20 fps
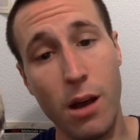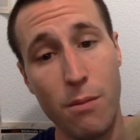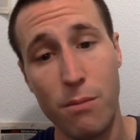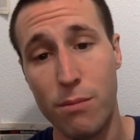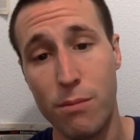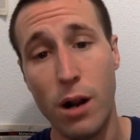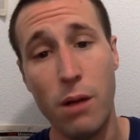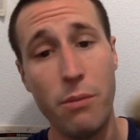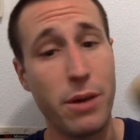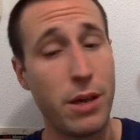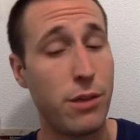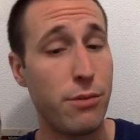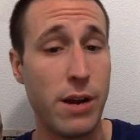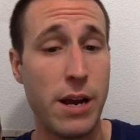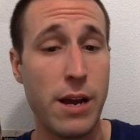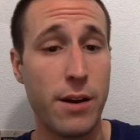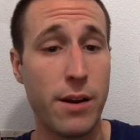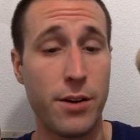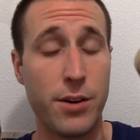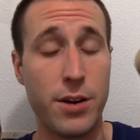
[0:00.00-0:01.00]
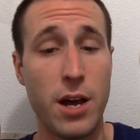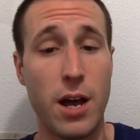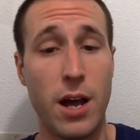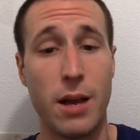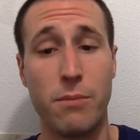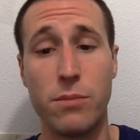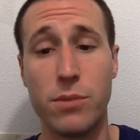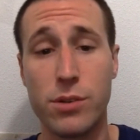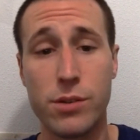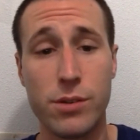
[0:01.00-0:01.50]
probably 300
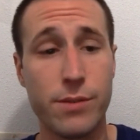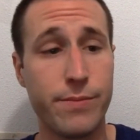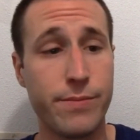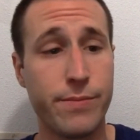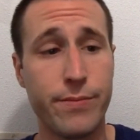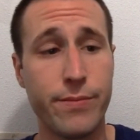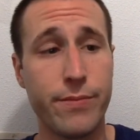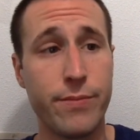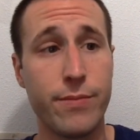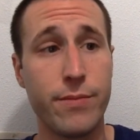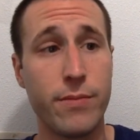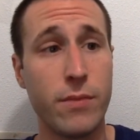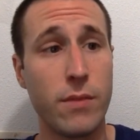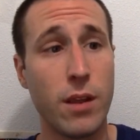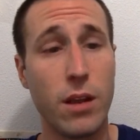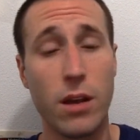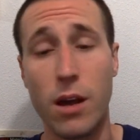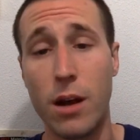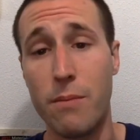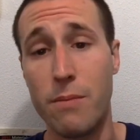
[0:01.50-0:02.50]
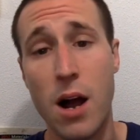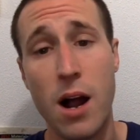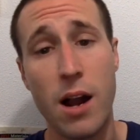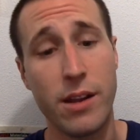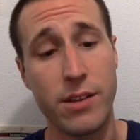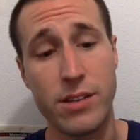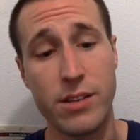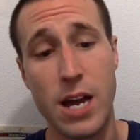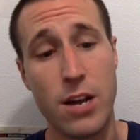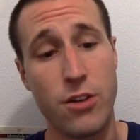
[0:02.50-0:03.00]
times. I'm not
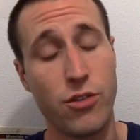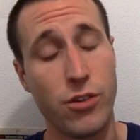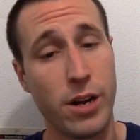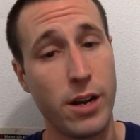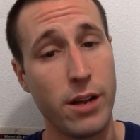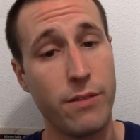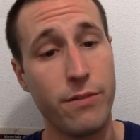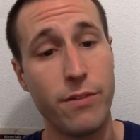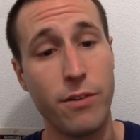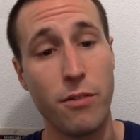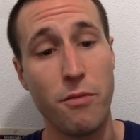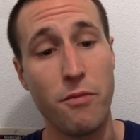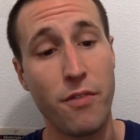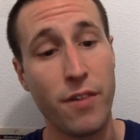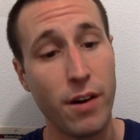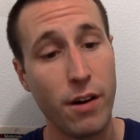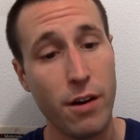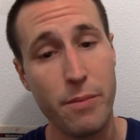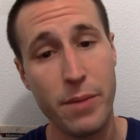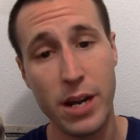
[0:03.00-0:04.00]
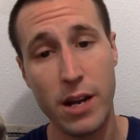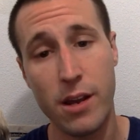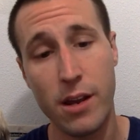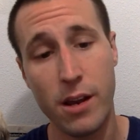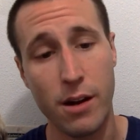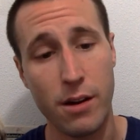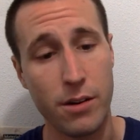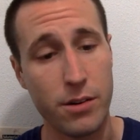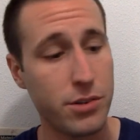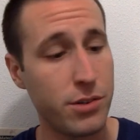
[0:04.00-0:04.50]
exaggerating. For very many
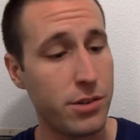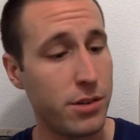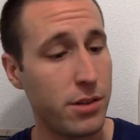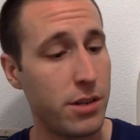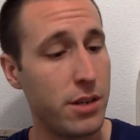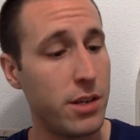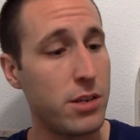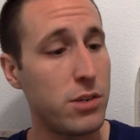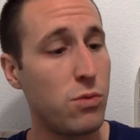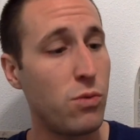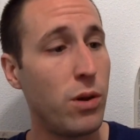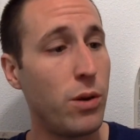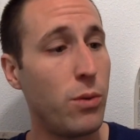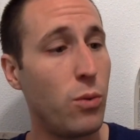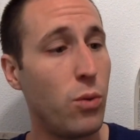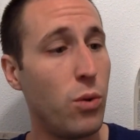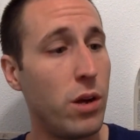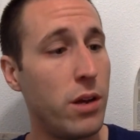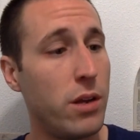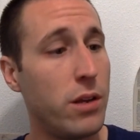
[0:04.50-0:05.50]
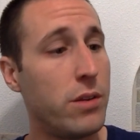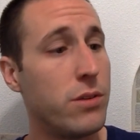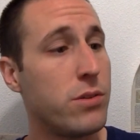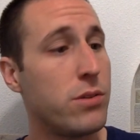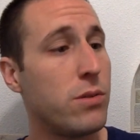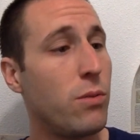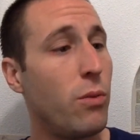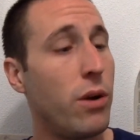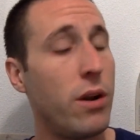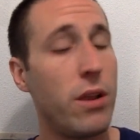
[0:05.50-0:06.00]
years, this one
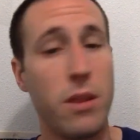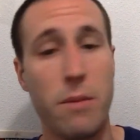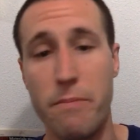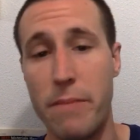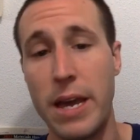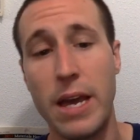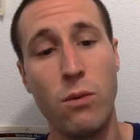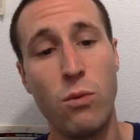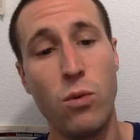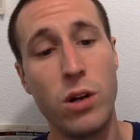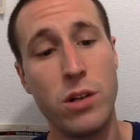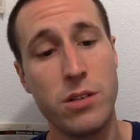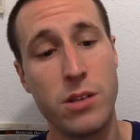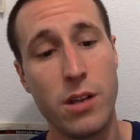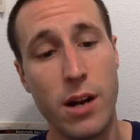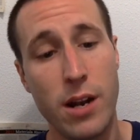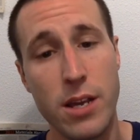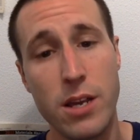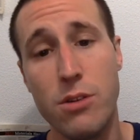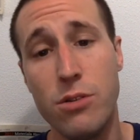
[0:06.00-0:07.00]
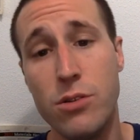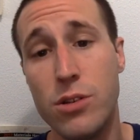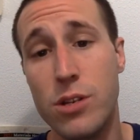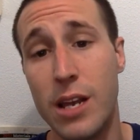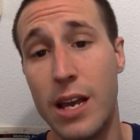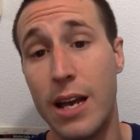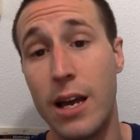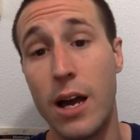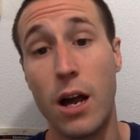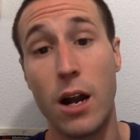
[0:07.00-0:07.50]
was one of the main ones that I used.
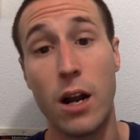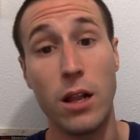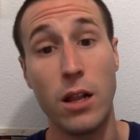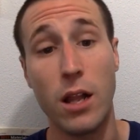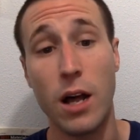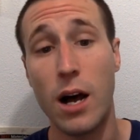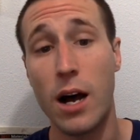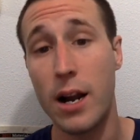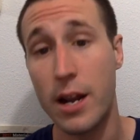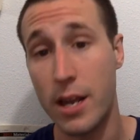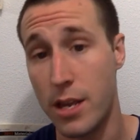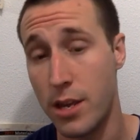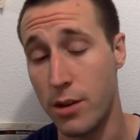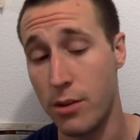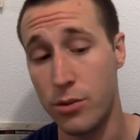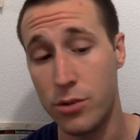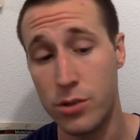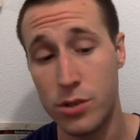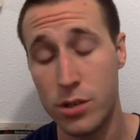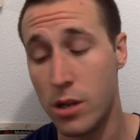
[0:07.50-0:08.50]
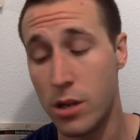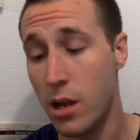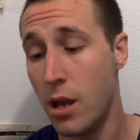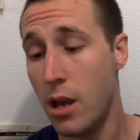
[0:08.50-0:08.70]
It got a lot of use.